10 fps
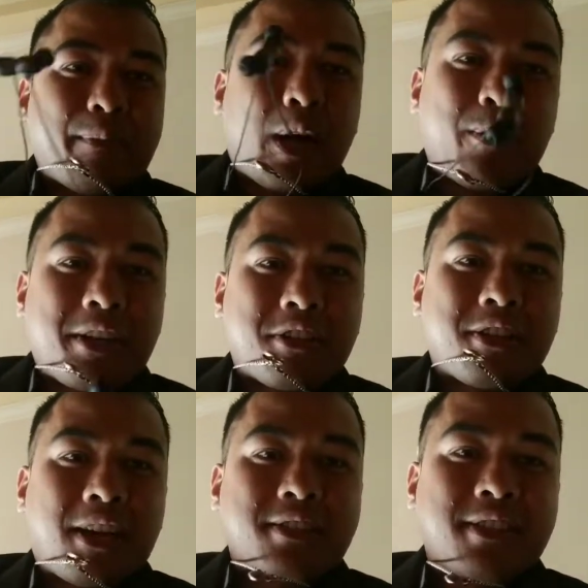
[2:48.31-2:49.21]
not wearing
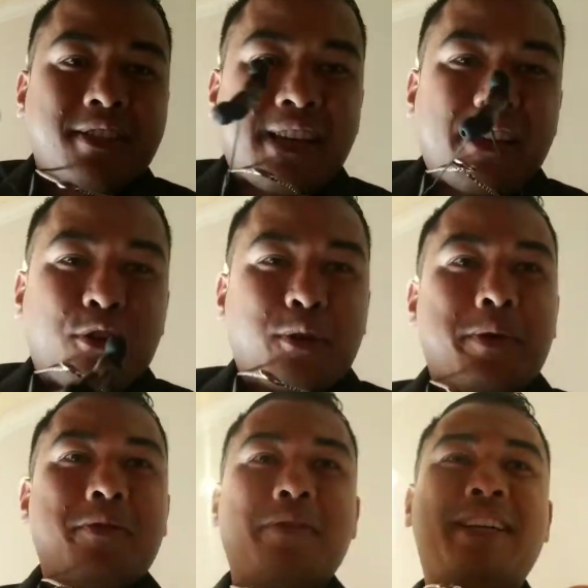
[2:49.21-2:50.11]
socks. Is that
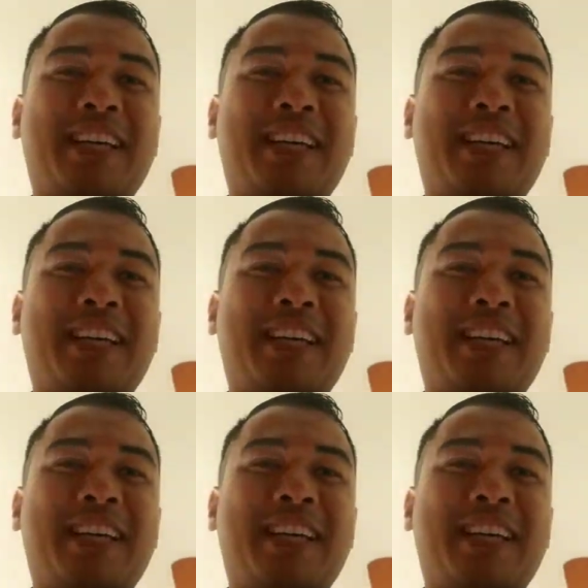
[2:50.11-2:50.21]
normal?